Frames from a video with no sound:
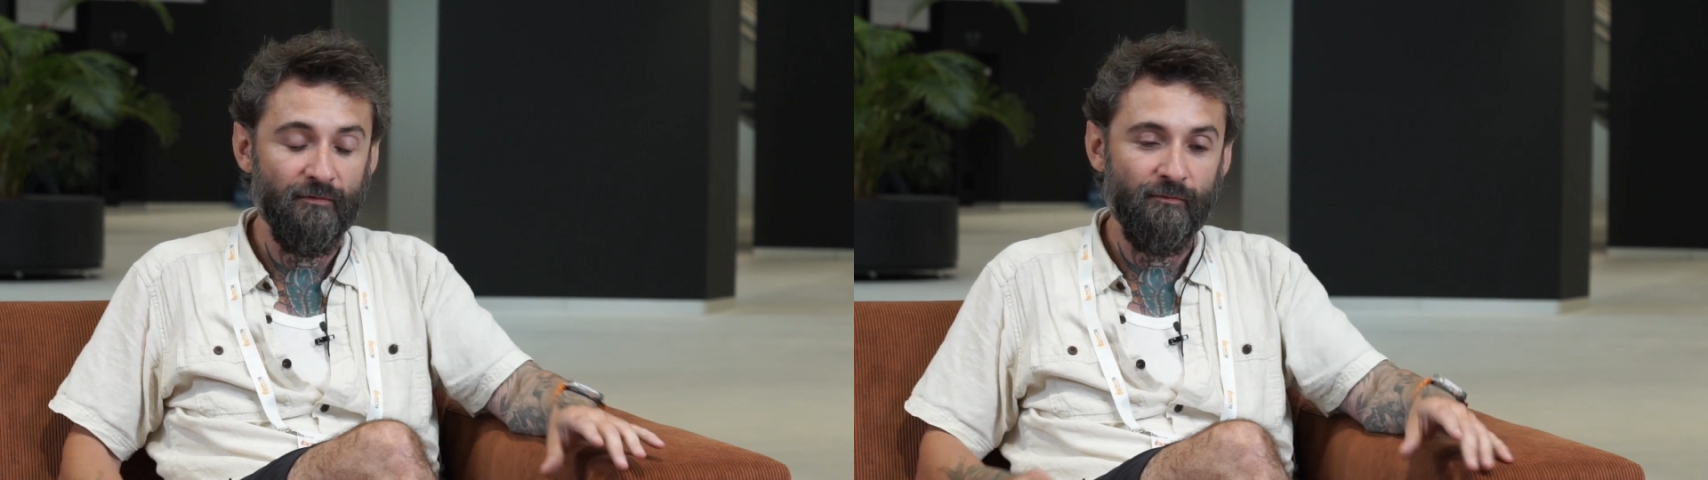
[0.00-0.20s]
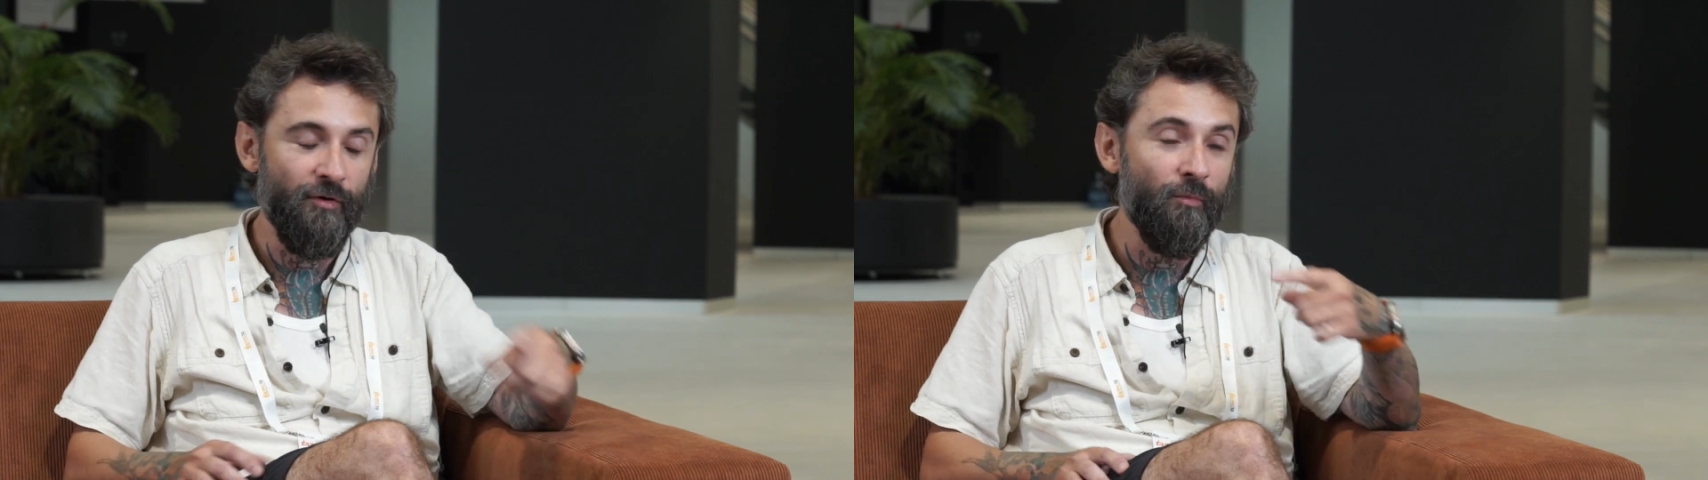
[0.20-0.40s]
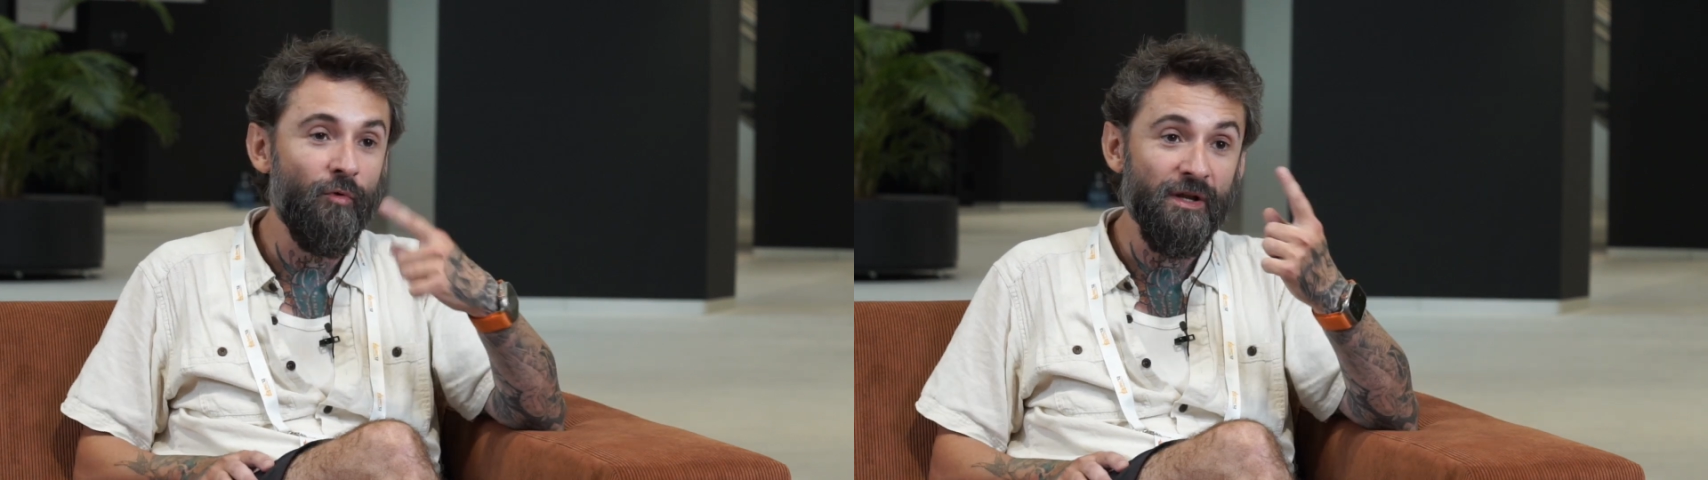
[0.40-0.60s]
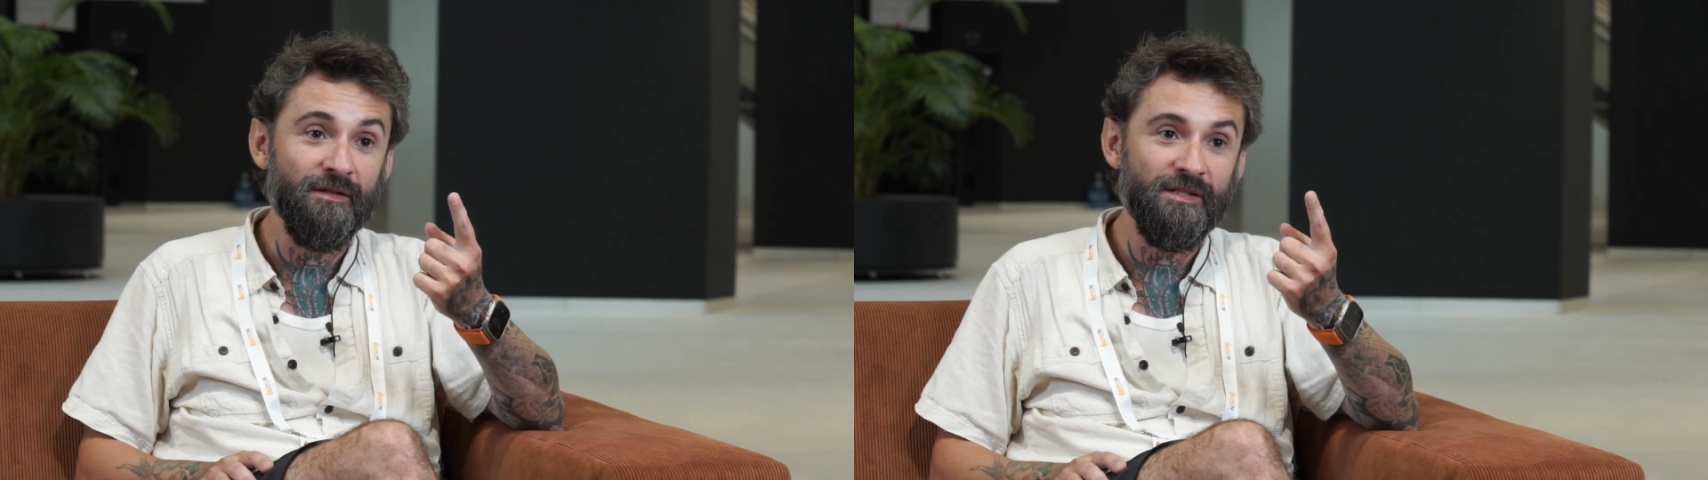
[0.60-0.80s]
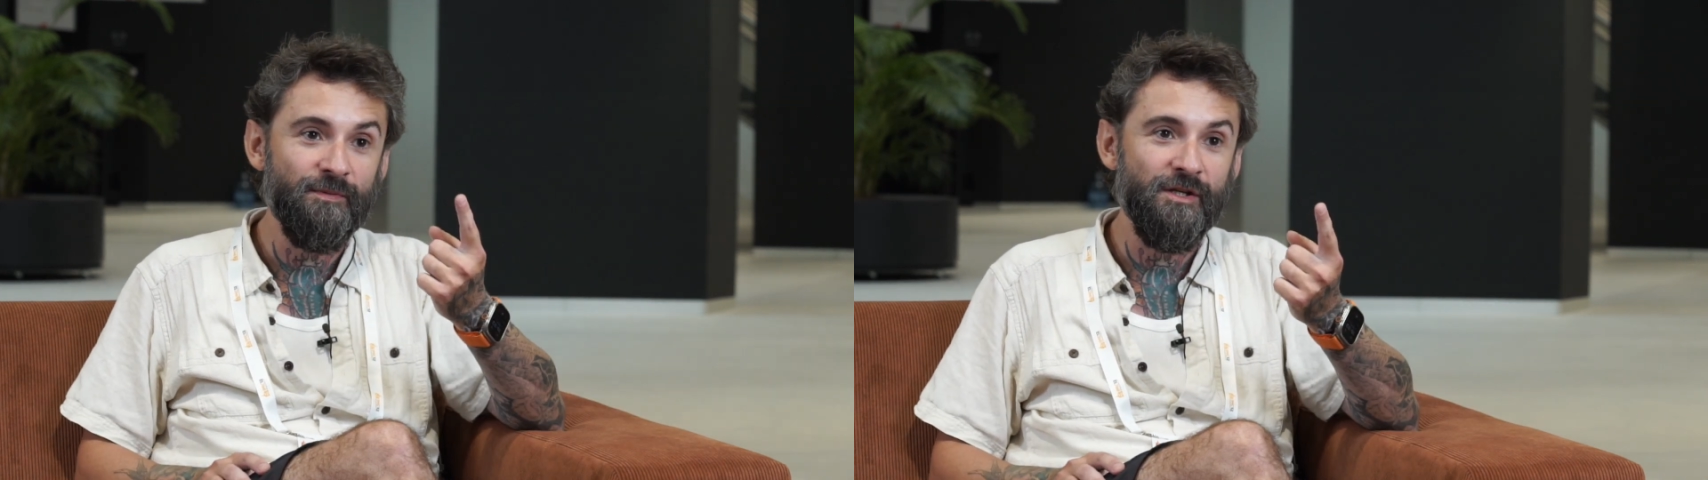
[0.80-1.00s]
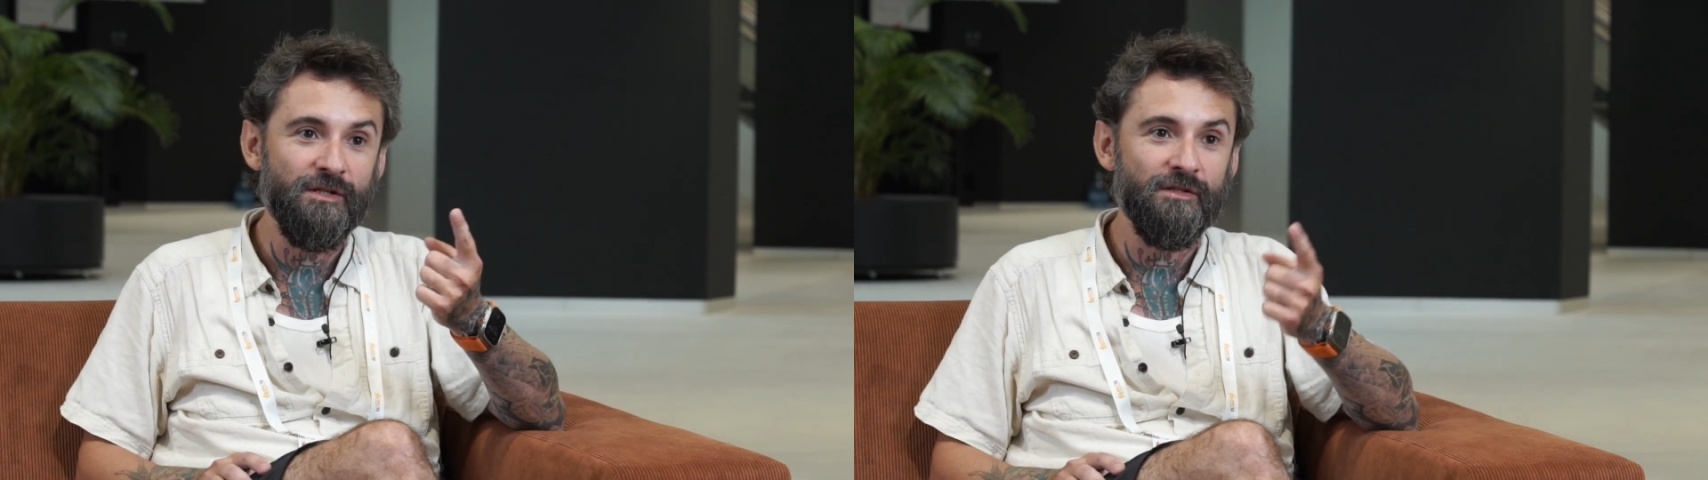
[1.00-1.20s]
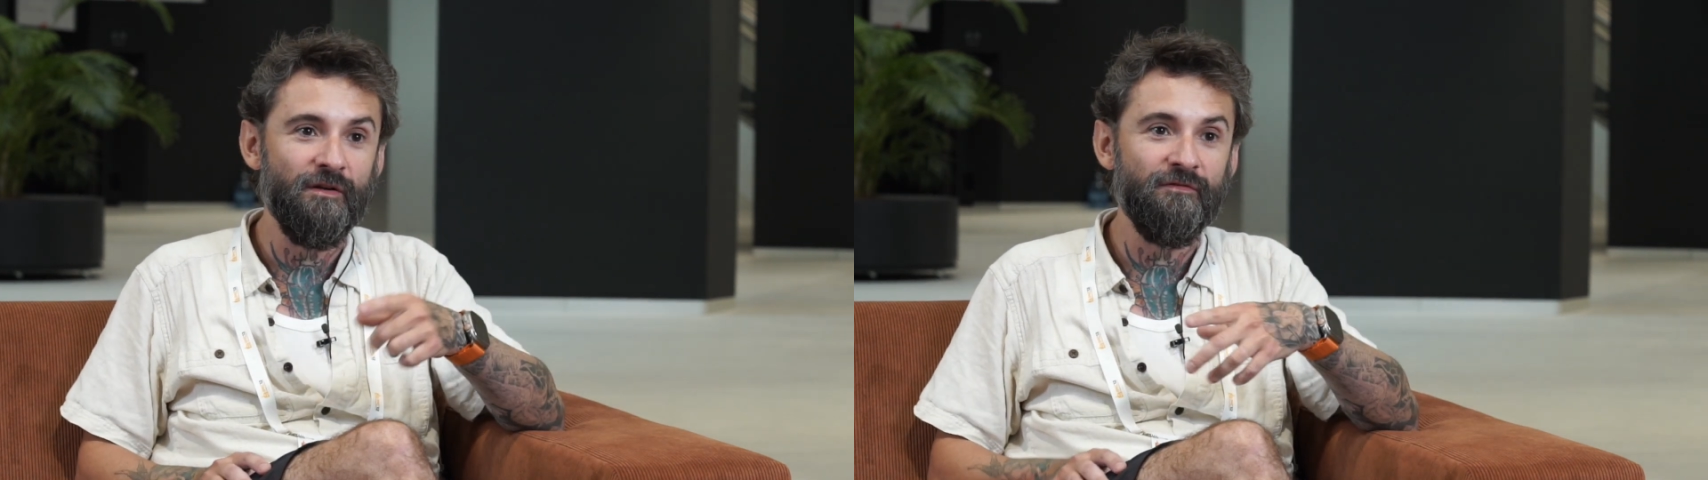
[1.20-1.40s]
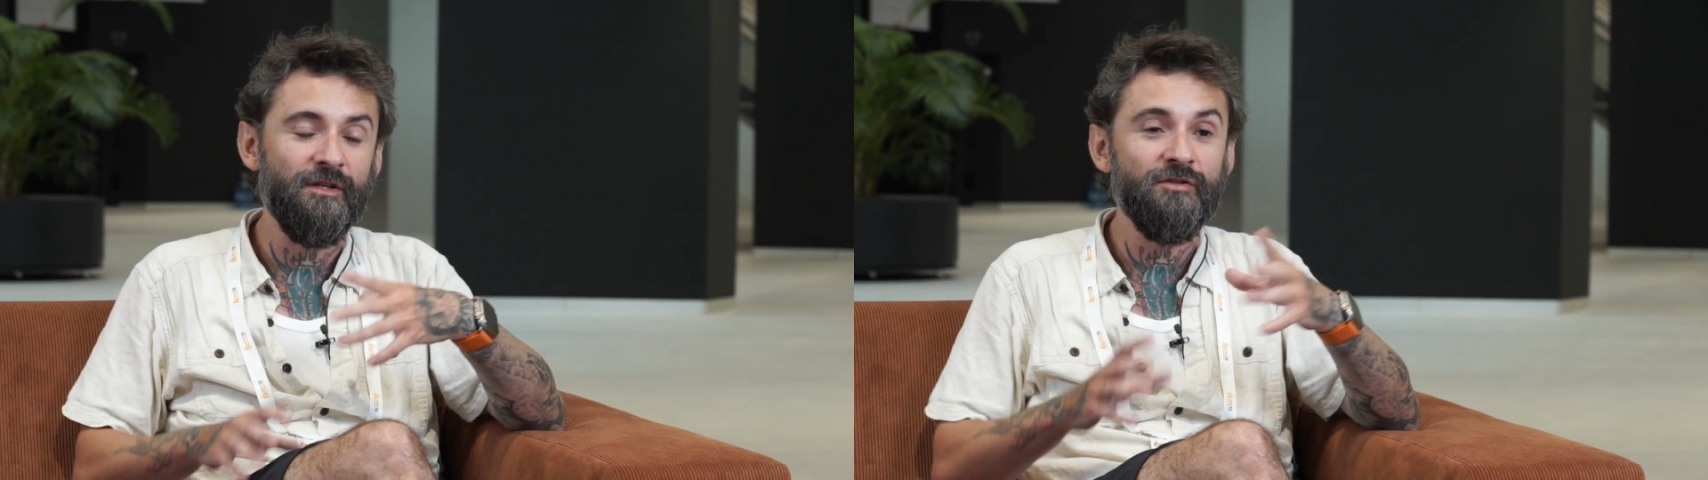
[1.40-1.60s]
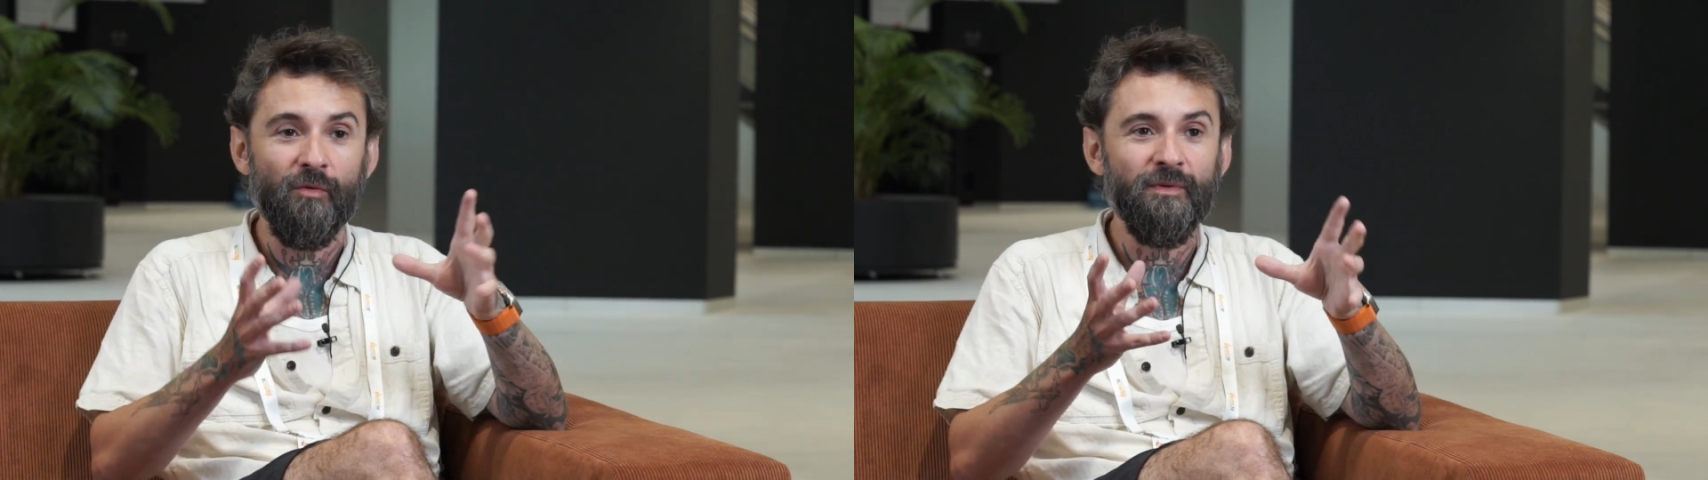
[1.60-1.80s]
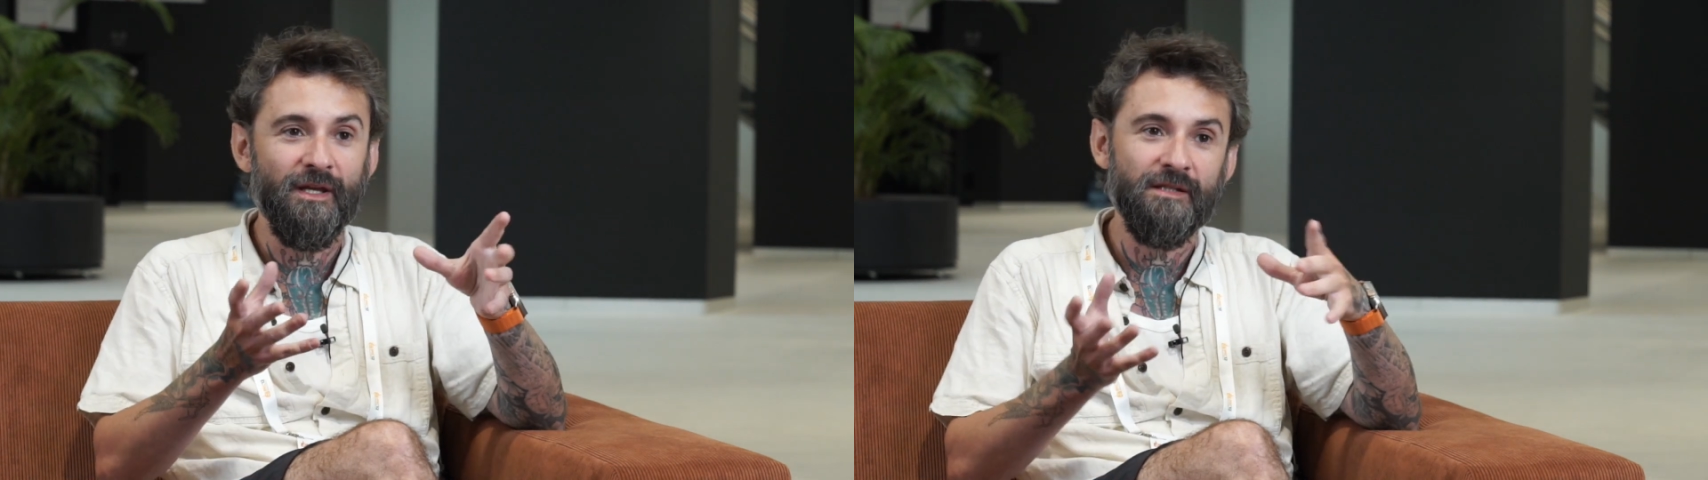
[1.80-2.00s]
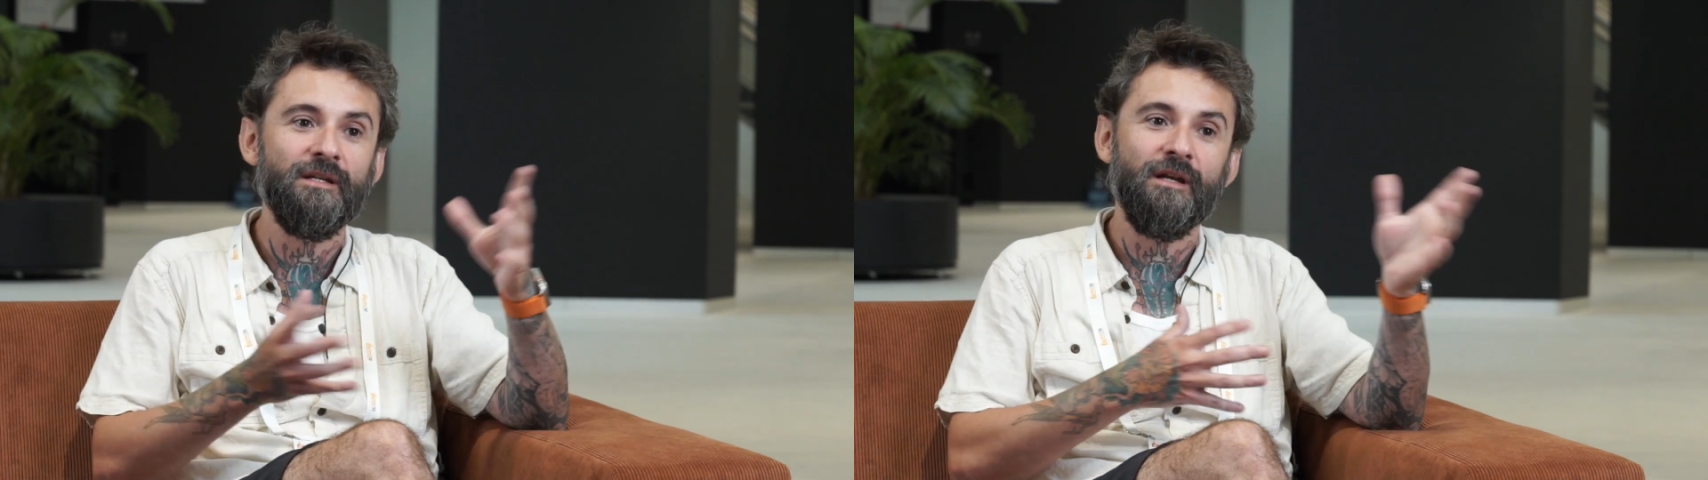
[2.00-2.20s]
from one species of the zombie ants that